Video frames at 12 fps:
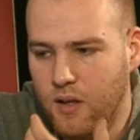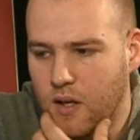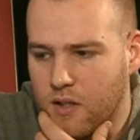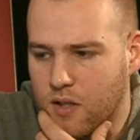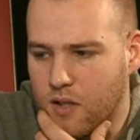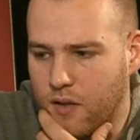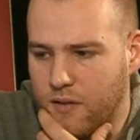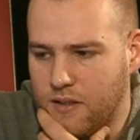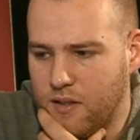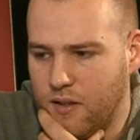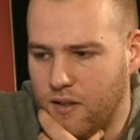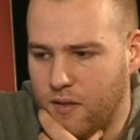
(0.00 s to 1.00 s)
So that's
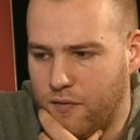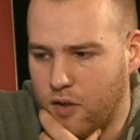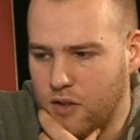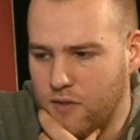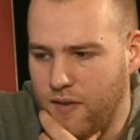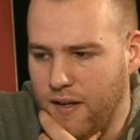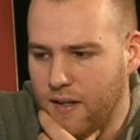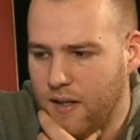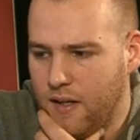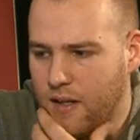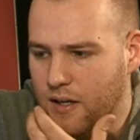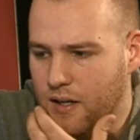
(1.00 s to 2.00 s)
the first thing.
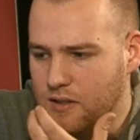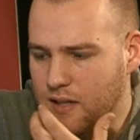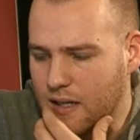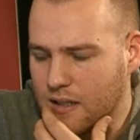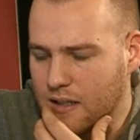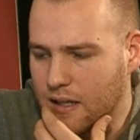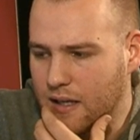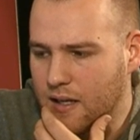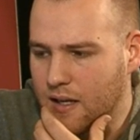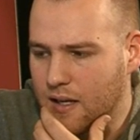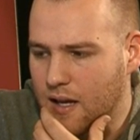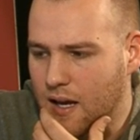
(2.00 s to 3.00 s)
Secondly,
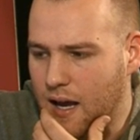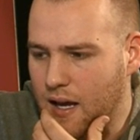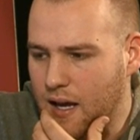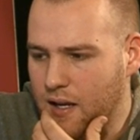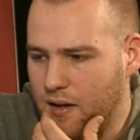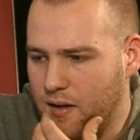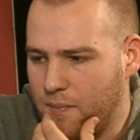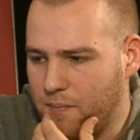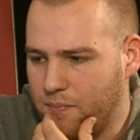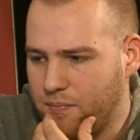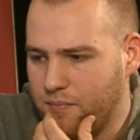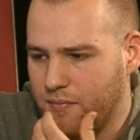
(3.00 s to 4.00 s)

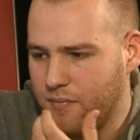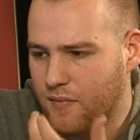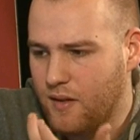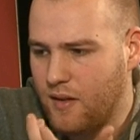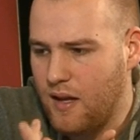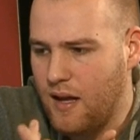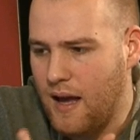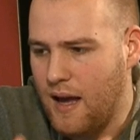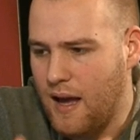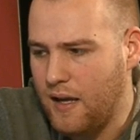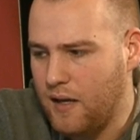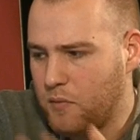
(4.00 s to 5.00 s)
I'm
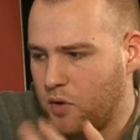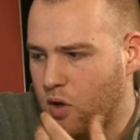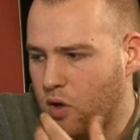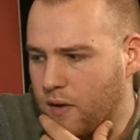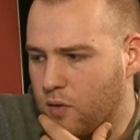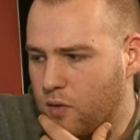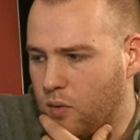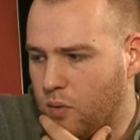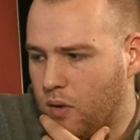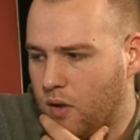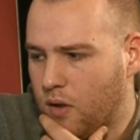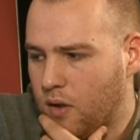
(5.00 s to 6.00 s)
going to
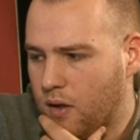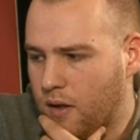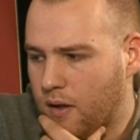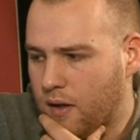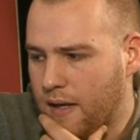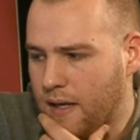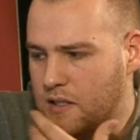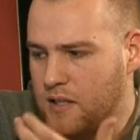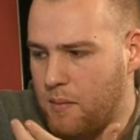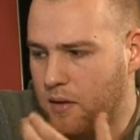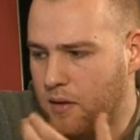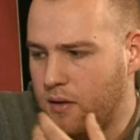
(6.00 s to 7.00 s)

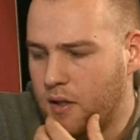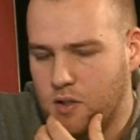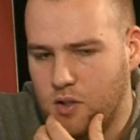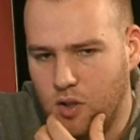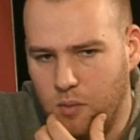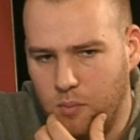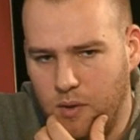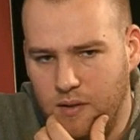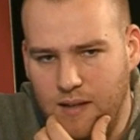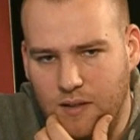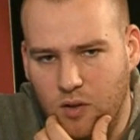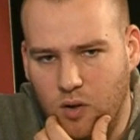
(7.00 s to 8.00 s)
examine some
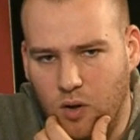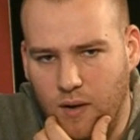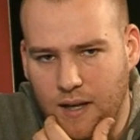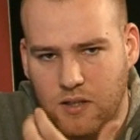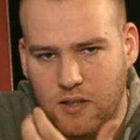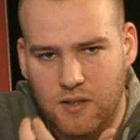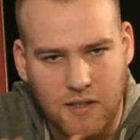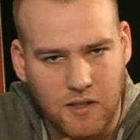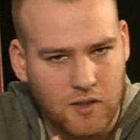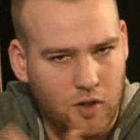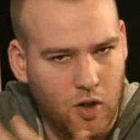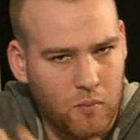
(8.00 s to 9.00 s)
tactical
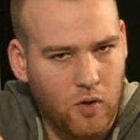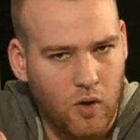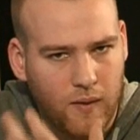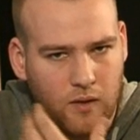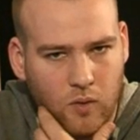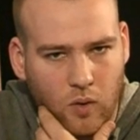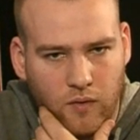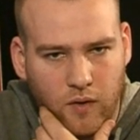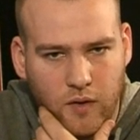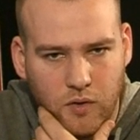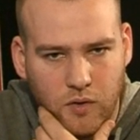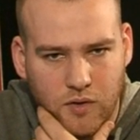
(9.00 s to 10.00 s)
exercises. So I'm going to offer
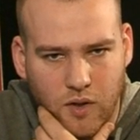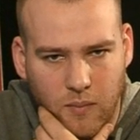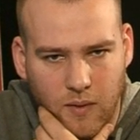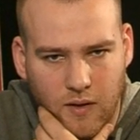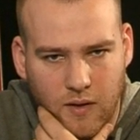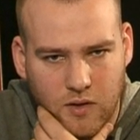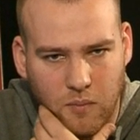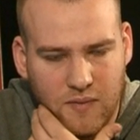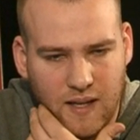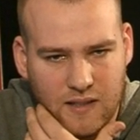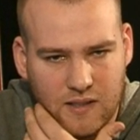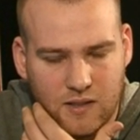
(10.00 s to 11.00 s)
you some
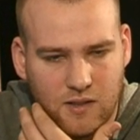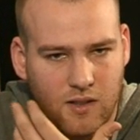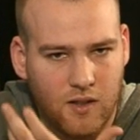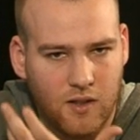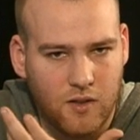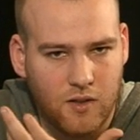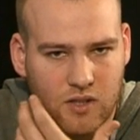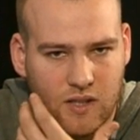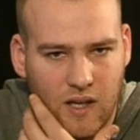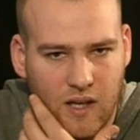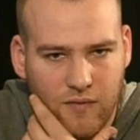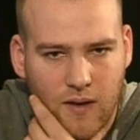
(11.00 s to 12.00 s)
tests
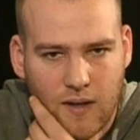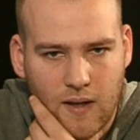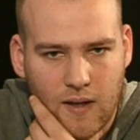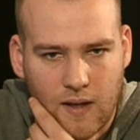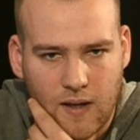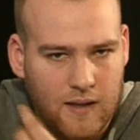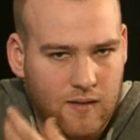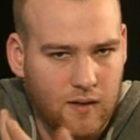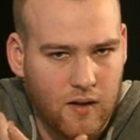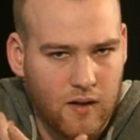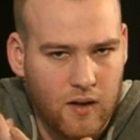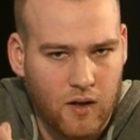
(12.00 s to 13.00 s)
yourself.
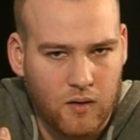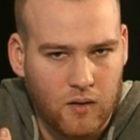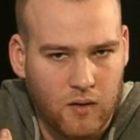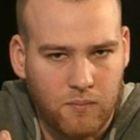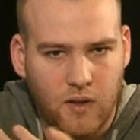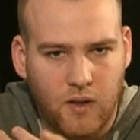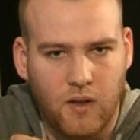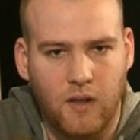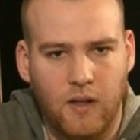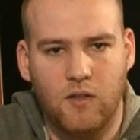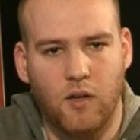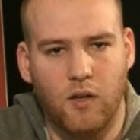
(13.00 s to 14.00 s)

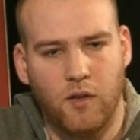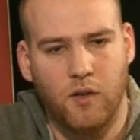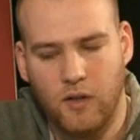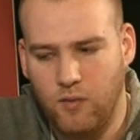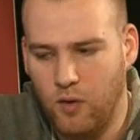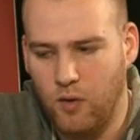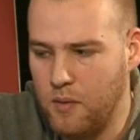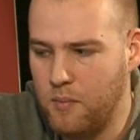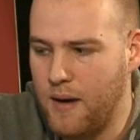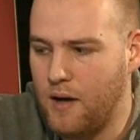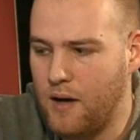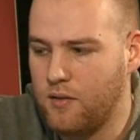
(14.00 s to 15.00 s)
In total it will be
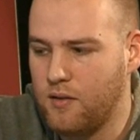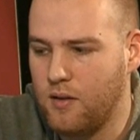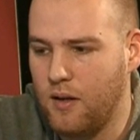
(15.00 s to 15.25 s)
about